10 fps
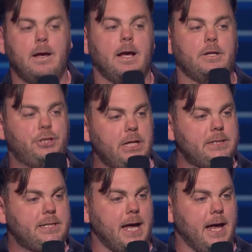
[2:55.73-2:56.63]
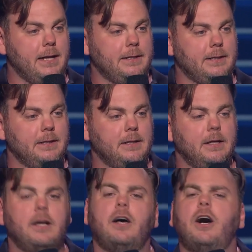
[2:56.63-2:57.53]
And she said,
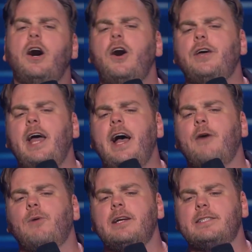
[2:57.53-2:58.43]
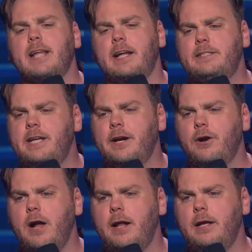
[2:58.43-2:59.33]
oh yeah, what is that,
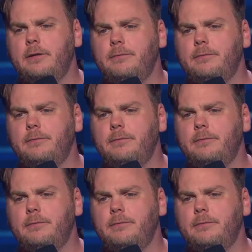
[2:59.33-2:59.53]
Tigger on it?